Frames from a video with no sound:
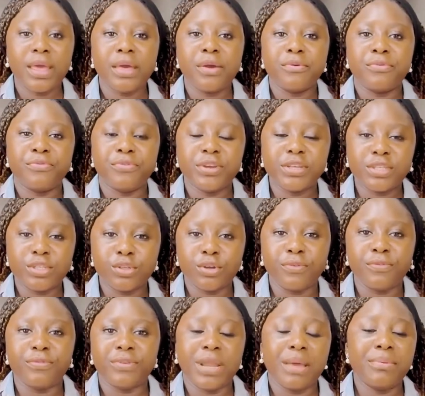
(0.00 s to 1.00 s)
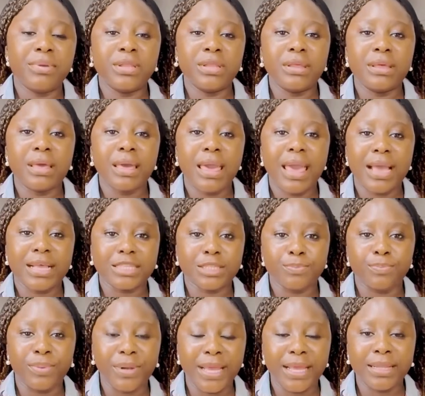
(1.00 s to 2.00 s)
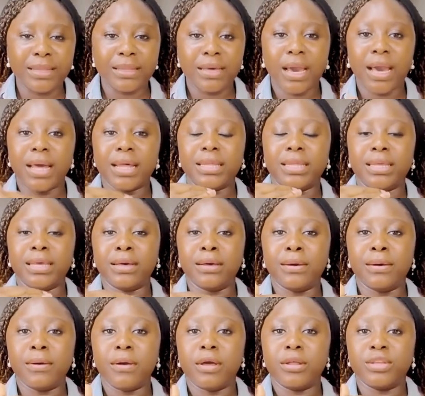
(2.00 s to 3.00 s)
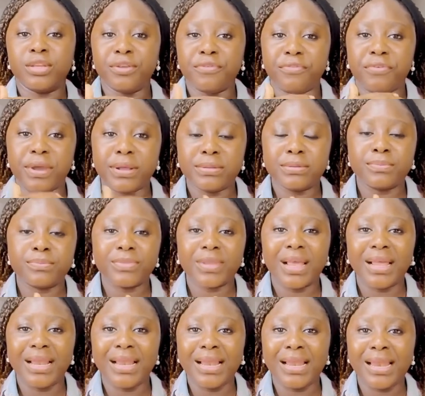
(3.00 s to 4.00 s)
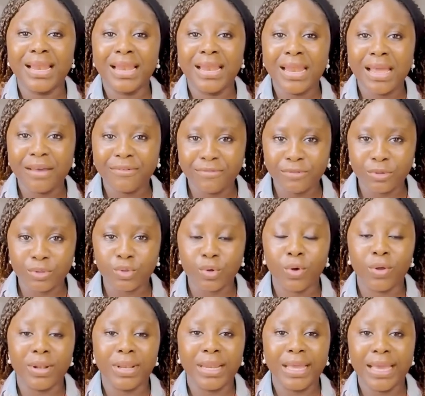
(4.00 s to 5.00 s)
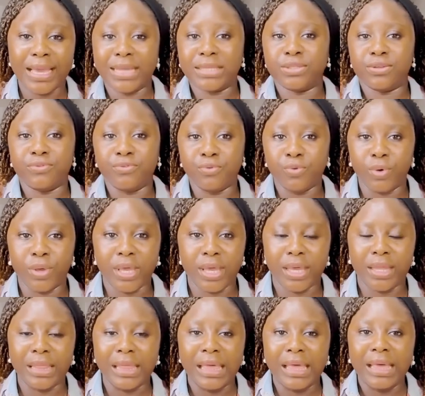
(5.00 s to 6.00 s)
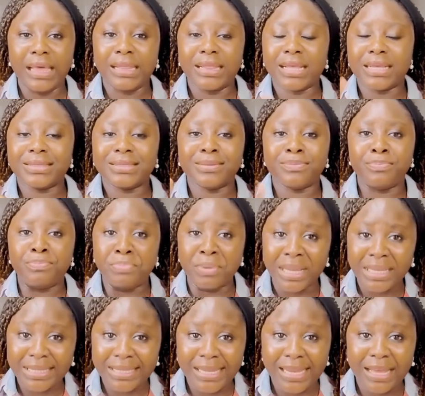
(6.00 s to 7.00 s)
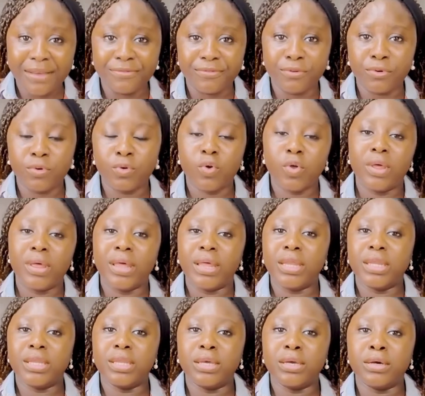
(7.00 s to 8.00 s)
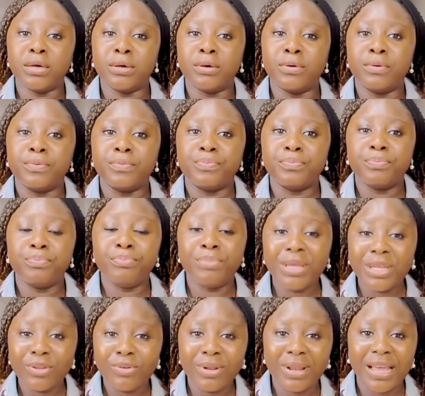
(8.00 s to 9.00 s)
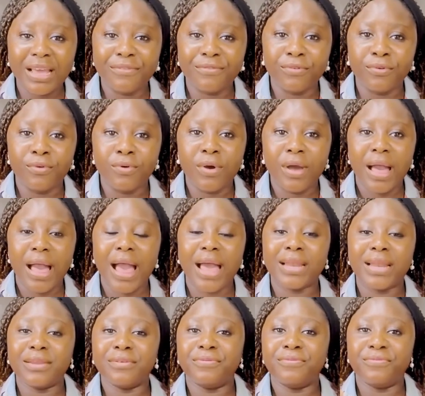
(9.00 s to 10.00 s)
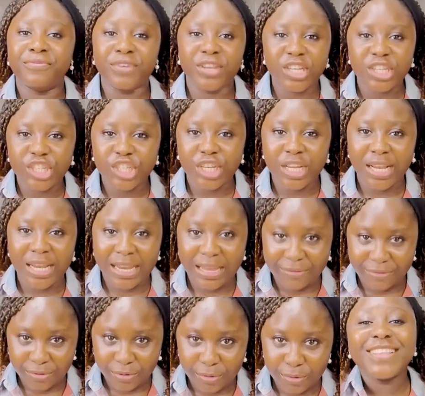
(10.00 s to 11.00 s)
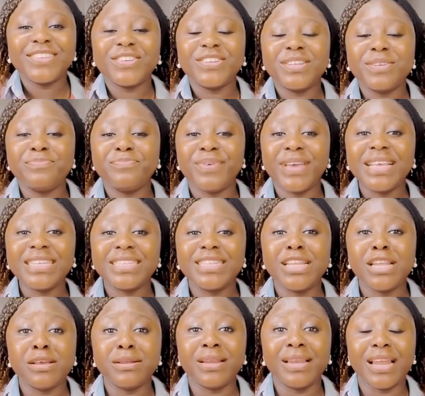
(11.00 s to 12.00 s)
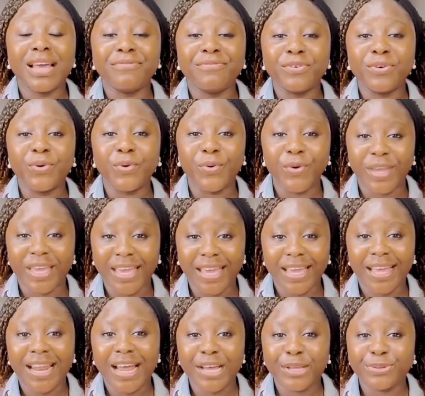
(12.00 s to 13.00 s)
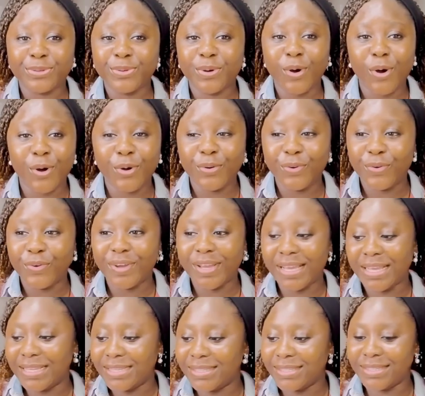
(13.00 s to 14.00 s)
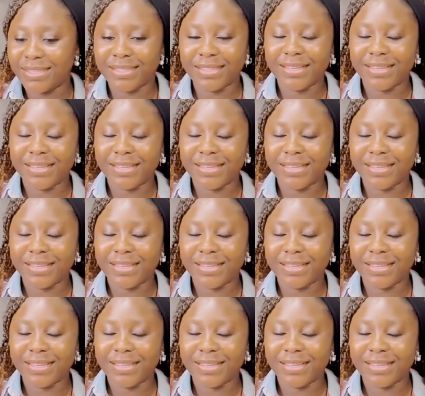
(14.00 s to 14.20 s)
First off, let me explain the different levels or layers of cooking. There's the base level, the middle level, and the finishing level. So the level cooking, as we all know, is